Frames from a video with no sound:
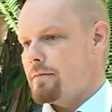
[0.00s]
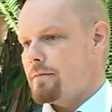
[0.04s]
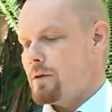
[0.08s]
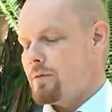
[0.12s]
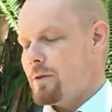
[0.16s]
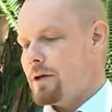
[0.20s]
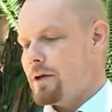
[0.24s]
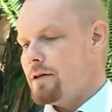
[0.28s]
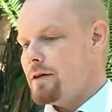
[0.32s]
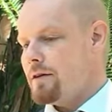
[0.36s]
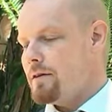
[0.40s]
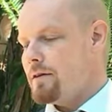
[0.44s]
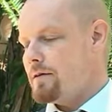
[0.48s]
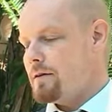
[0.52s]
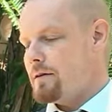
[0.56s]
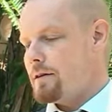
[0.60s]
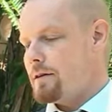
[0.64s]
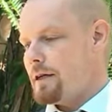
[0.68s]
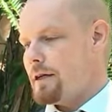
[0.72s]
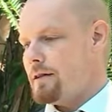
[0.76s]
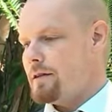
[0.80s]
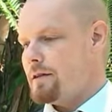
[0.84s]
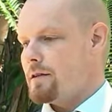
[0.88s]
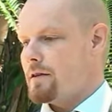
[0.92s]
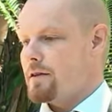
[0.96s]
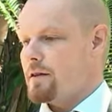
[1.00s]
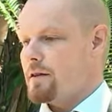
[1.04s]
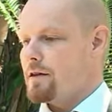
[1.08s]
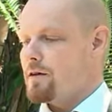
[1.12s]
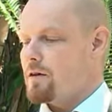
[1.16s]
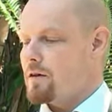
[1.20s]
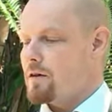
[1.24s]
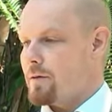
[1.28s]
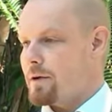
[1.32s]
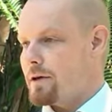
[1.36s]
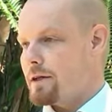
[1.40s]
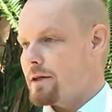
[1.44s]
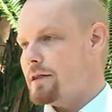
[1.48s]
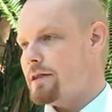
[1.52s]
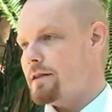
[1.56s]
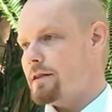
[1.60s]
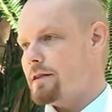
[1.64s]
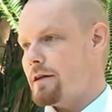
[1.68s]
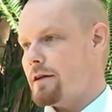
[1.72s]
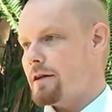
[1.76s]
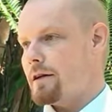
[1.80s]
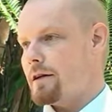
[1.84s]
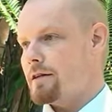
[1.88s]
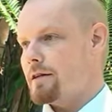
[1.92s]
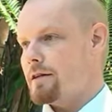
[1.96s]
when you enter the normal
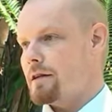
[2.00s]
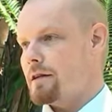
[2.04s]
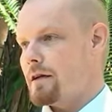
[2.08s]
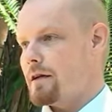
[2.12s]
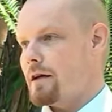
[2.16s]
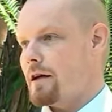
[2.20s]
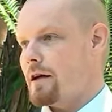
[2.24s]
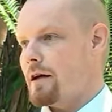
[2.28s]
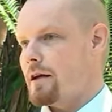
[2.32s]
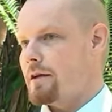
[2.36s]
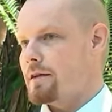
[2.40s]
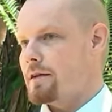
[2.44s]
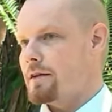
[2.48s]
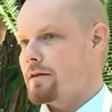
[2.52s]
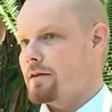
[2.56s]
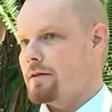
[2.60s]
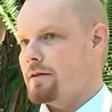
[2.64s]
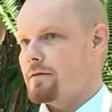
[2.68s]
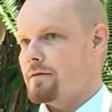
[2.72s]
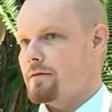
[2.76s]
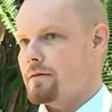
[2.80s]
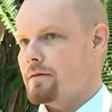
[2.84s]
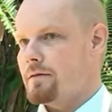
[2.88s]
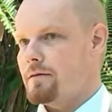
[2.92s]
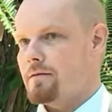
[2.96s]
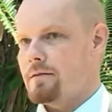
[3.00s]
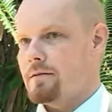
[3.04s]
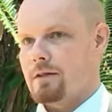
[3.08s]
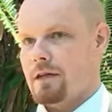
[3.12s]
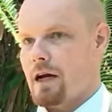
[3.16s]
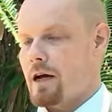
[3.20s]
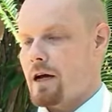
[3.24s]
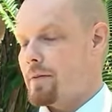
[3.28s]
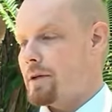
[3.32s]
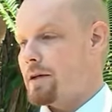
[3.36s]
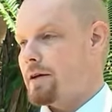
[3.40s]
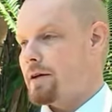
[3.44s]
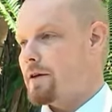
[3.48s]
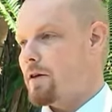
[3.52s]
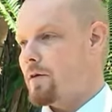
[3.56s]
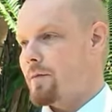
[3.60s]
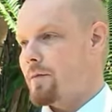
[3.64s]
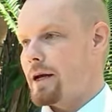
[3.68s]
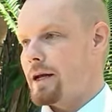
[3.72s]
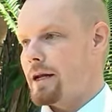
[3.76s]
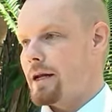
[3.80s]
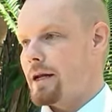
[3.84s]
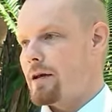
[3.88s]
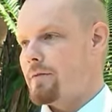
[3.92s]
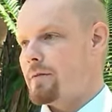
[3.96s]
internet and you type in a
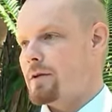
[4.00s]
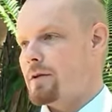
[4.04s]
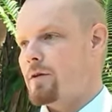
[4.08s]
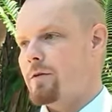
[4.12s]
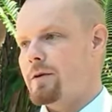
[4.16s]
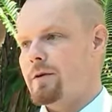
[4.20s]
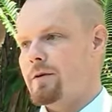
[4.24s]
domain name, you